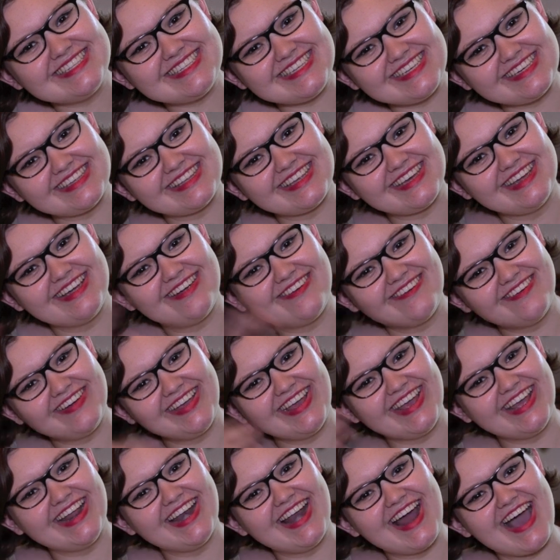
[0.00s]
Sealy
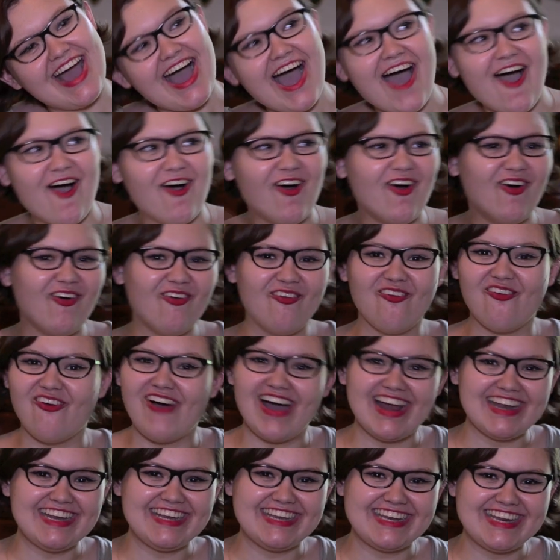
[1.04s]
Queen.
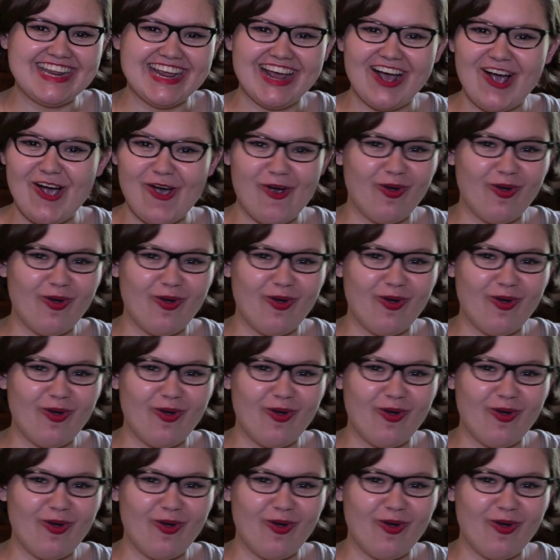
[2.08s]
What?